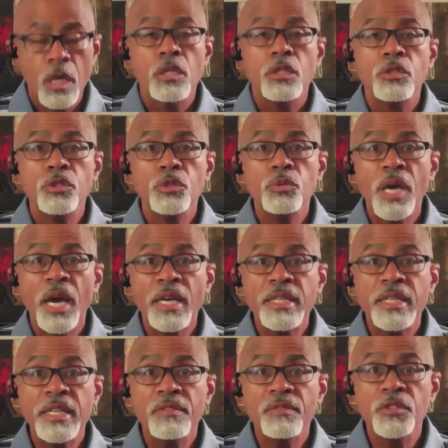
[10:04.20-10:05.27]
Do not
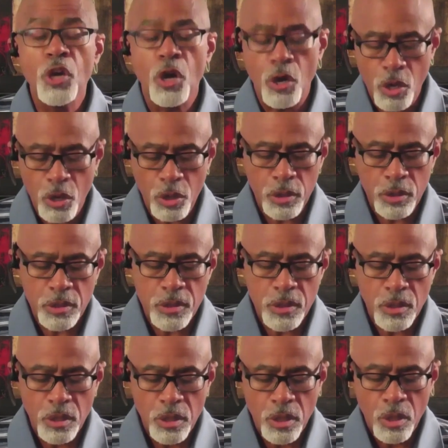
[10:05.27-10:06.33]
give dogs
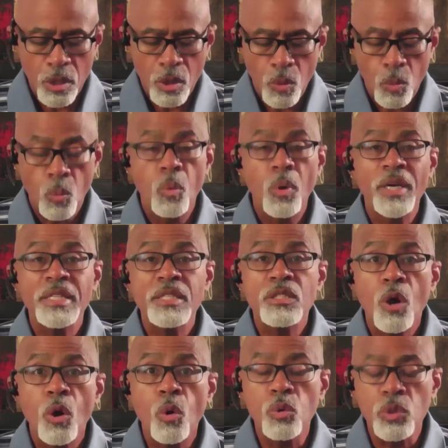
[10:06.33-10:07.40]
what is
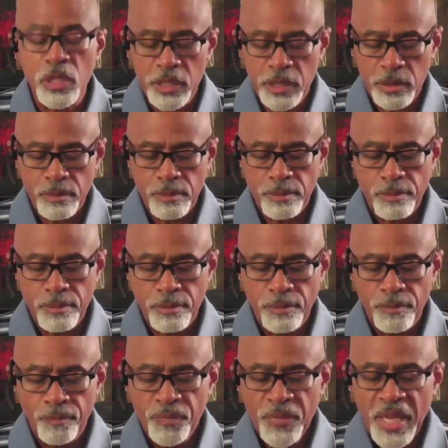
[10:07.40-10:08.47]
holy,
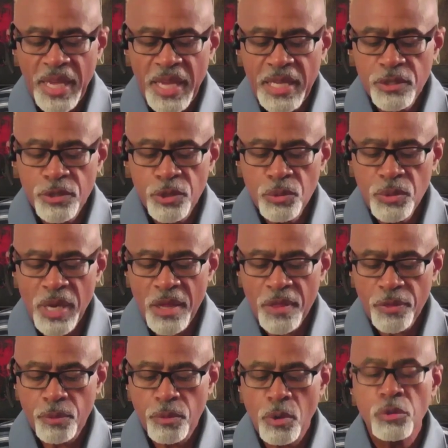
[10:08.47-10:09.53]
and do not
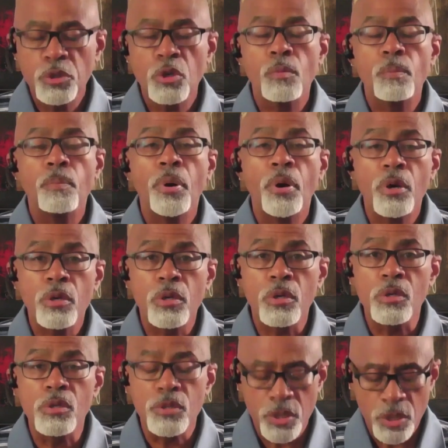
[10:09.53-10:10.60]
throw your
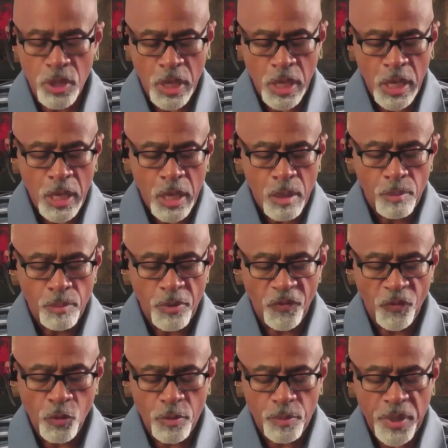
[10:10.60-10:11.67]
pearls
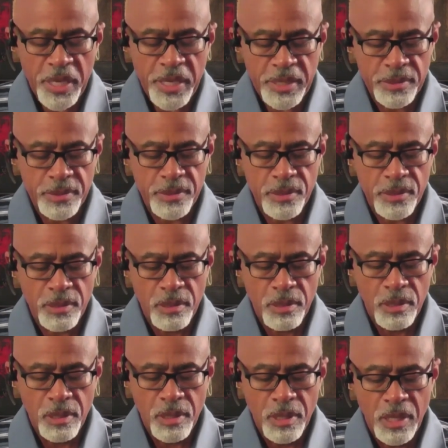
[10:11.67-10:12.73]
before pigs,
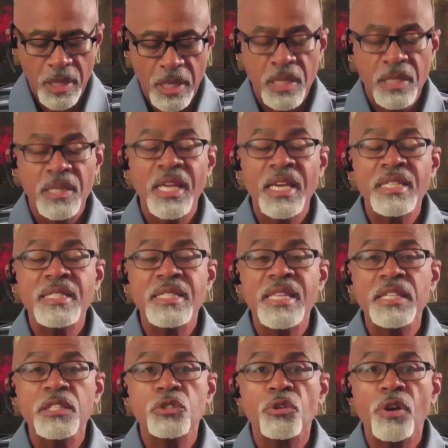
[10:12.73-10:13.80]
lest they
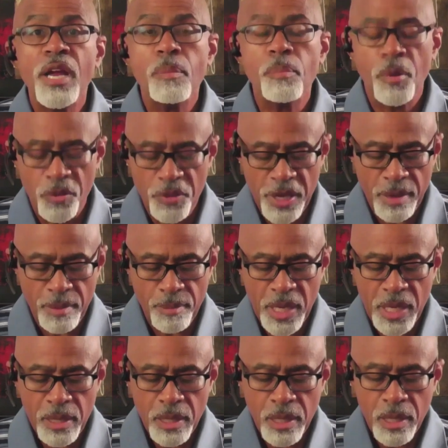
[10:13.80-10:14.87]
trample them
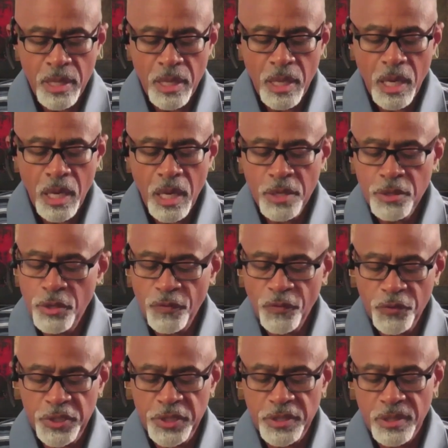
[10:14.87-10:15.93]

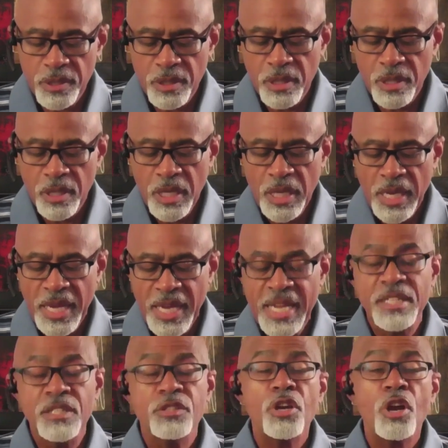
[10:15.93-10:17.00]
underfoot and
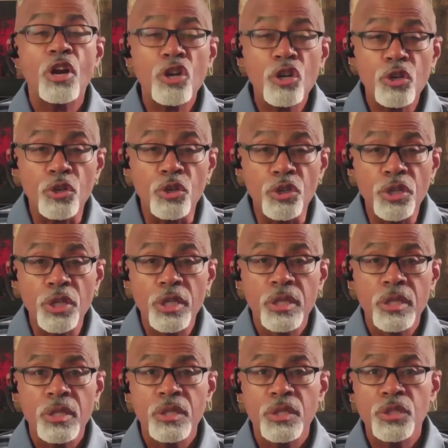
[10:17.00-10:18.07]
turn
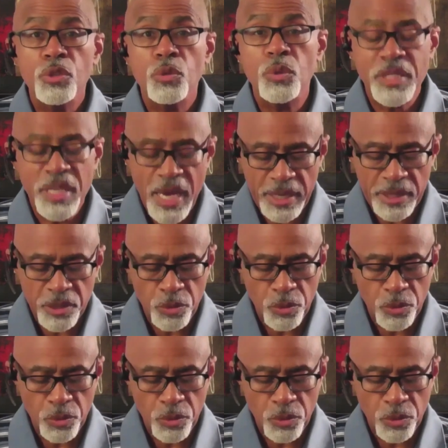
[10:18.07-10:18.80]
to attack you.